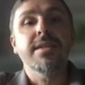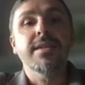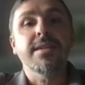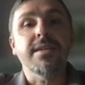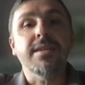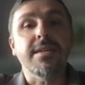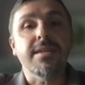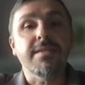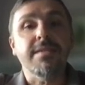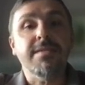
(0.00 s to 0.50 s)

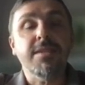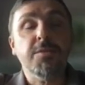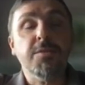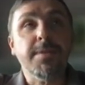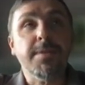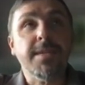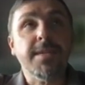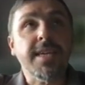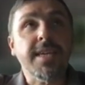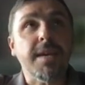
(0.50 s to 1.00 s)

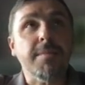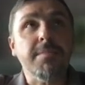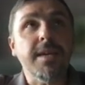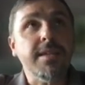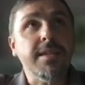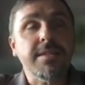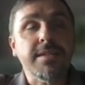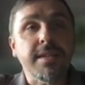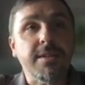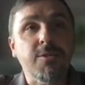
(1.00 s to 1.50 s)
which became
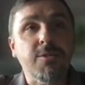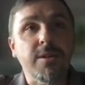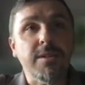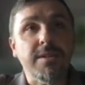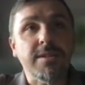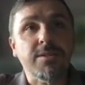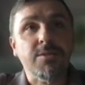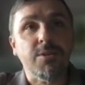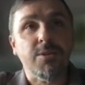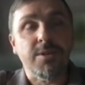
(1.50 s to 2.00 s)
later a
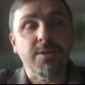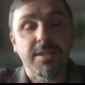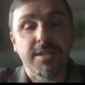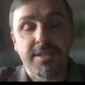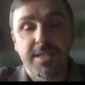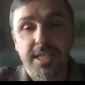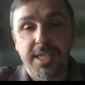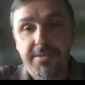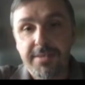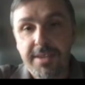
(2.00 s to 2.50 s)
cornerstone in the
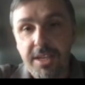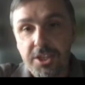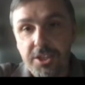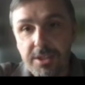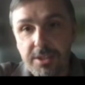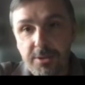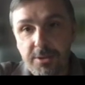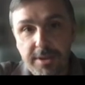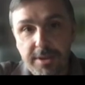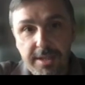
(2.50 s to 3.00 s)

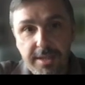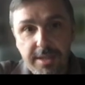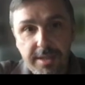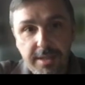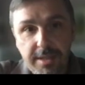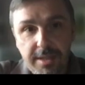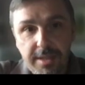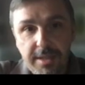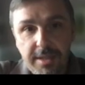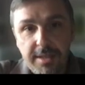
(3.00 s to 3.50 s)
classification theory,
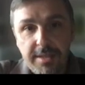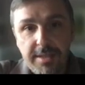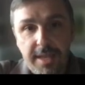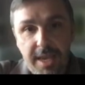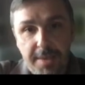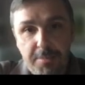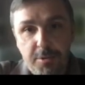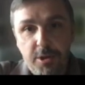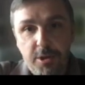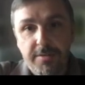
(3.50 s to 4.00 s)

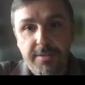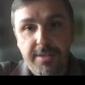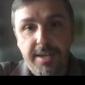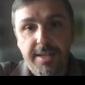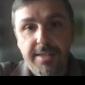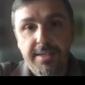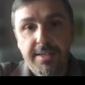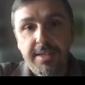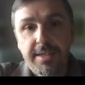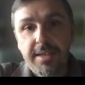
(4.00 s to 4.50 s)
they proved
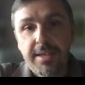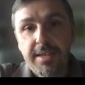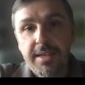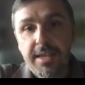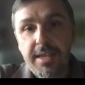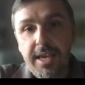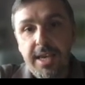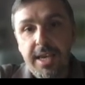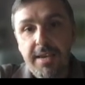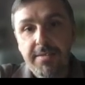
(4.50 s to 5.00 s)
that
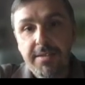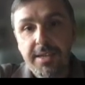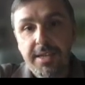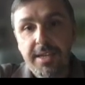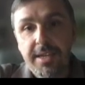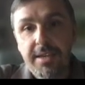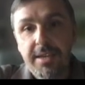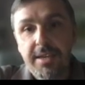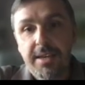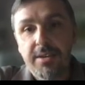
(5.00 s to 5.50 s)

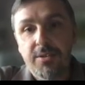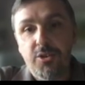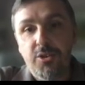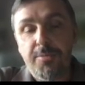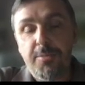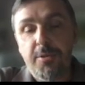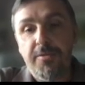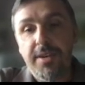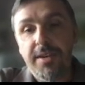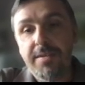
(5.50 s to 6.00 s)
every
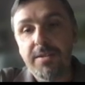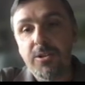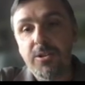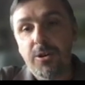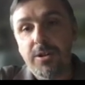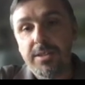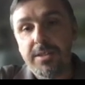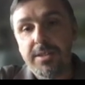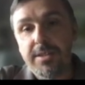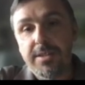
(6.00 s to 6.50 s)
group of even
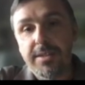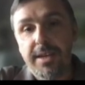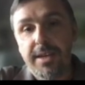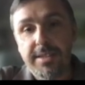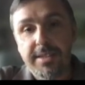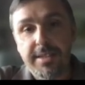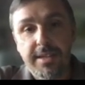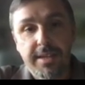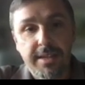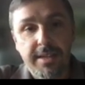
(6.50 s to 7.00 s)
order
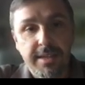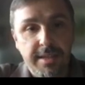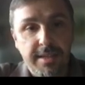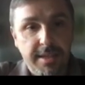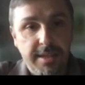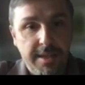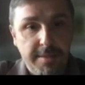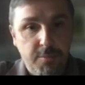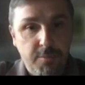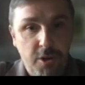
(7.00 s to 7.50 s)
has a
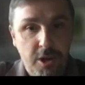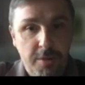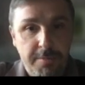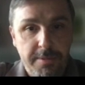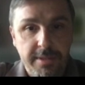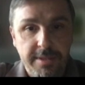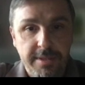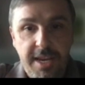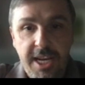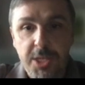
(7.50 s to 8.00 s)

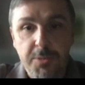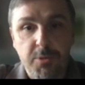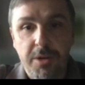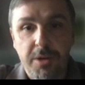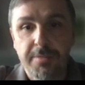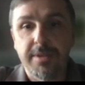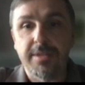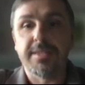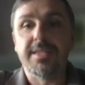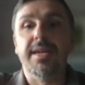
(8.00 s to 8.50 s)
large
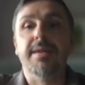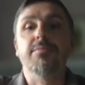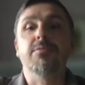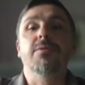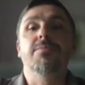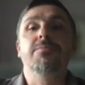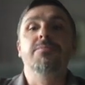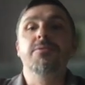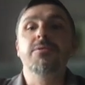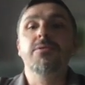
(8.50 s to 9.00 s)
proper
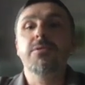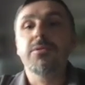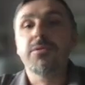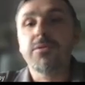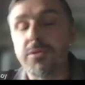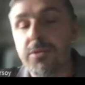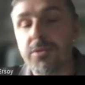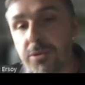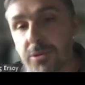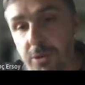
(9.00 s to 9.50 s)
subgroup
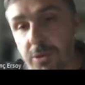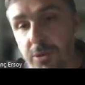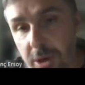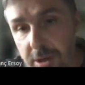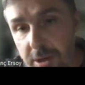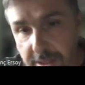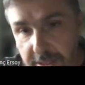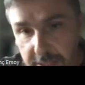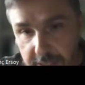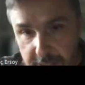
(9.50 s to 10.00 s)
whose
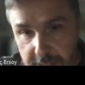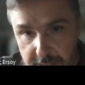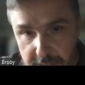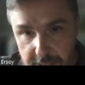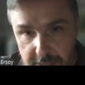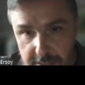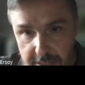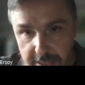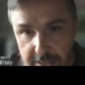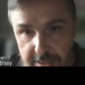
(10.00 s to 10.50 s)
order
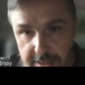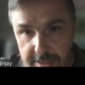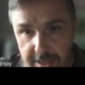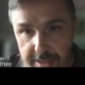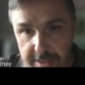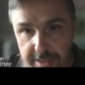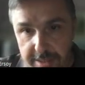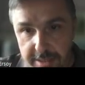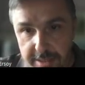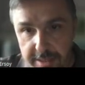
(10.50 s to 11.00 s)
is greater
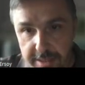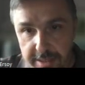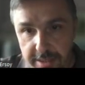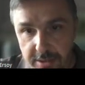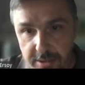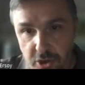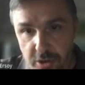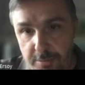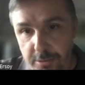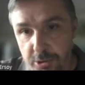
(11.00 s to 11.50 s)
than the
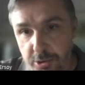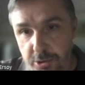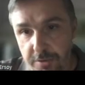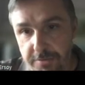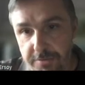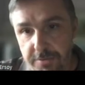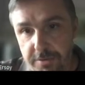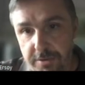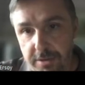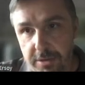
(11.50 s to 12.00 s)
cube root
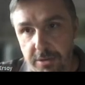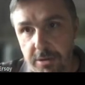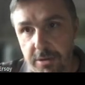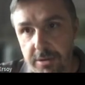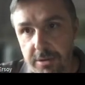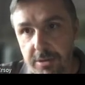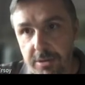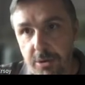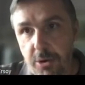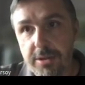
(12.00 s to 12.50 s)
of the
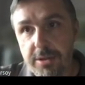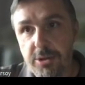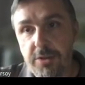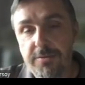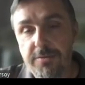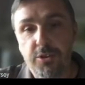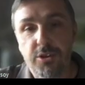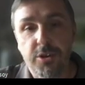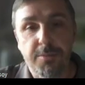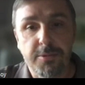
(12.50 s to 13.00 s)
order
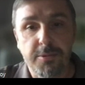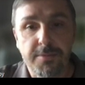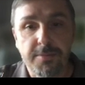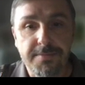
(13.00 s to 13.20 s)
of the group.